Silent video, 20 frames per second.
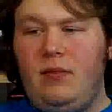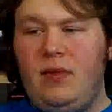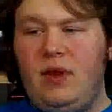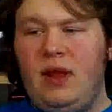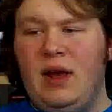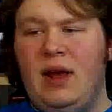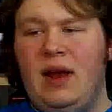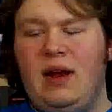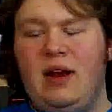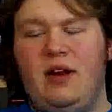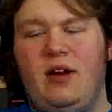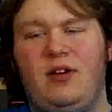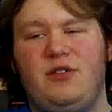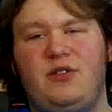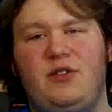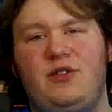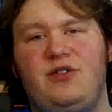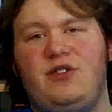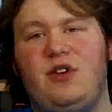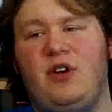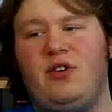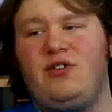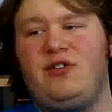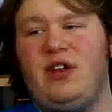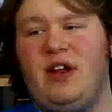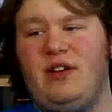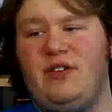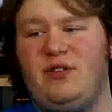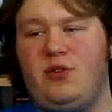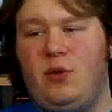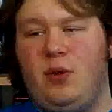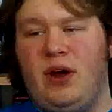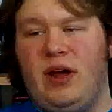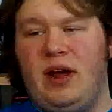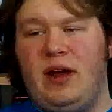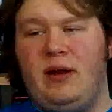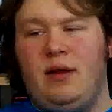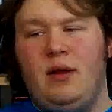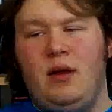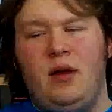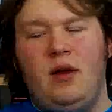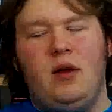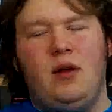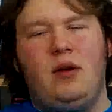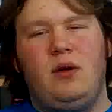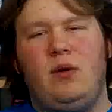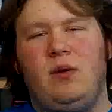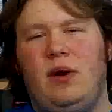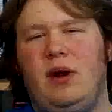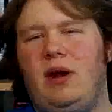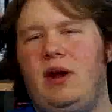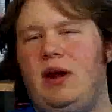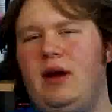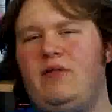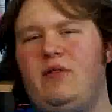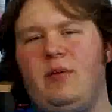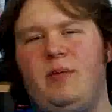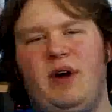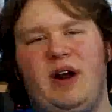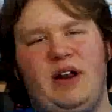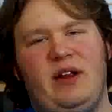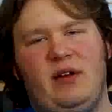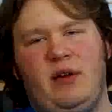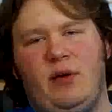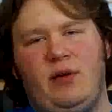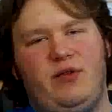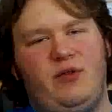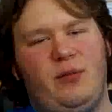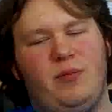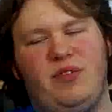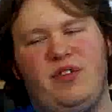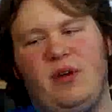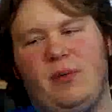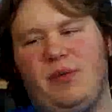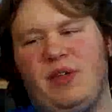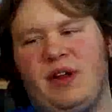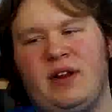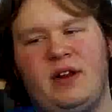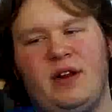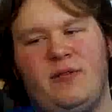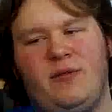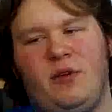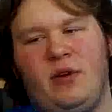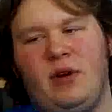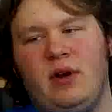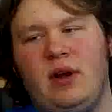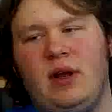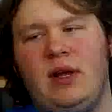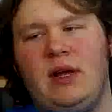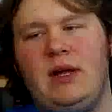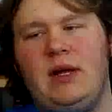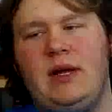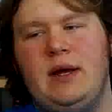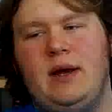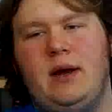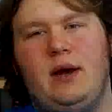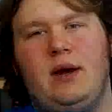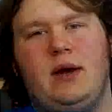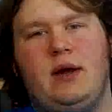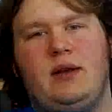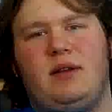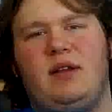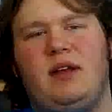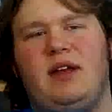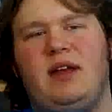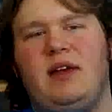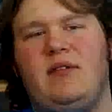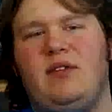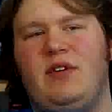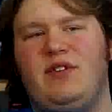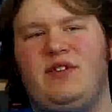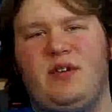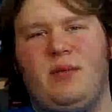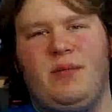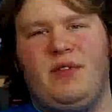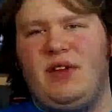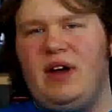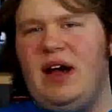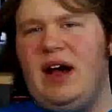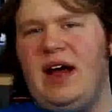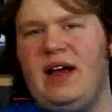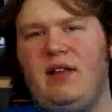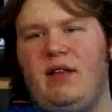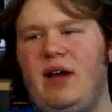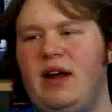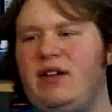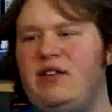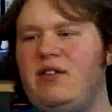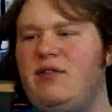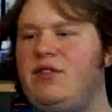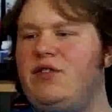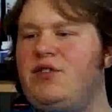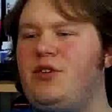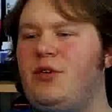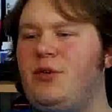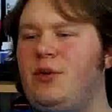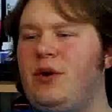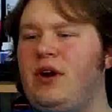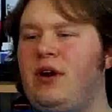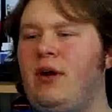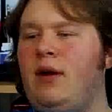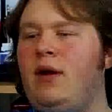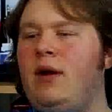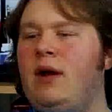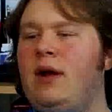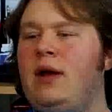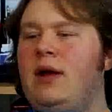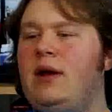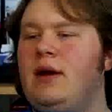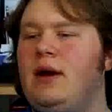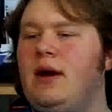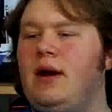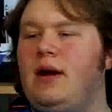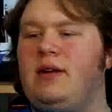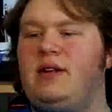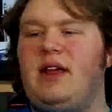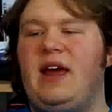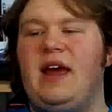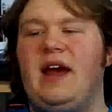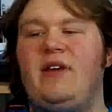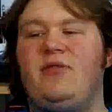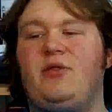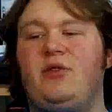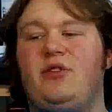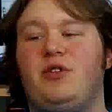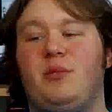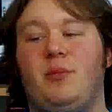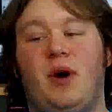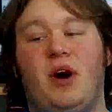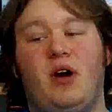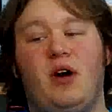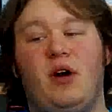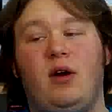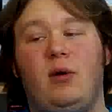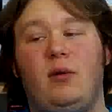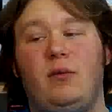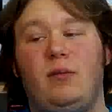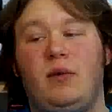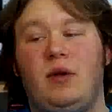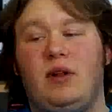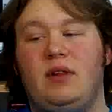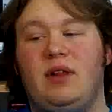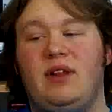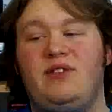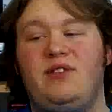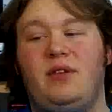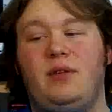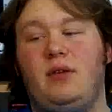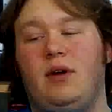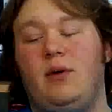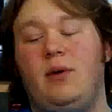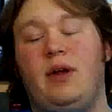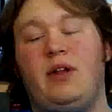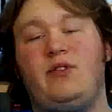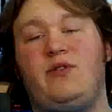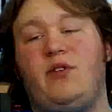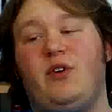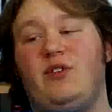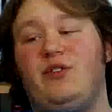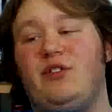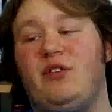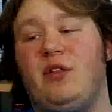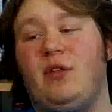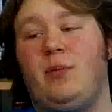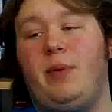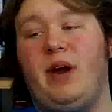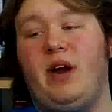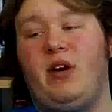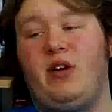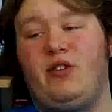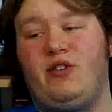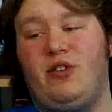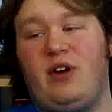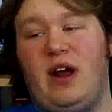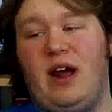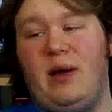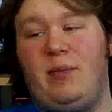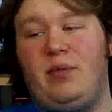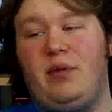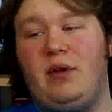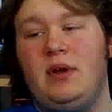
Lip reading: And it also stars Dennis Quaid, who everybody knows from Something Different. To give you some of the highlights of his career, Day After Tomorrow, Lindsay Lohan's version of The Parent Trap,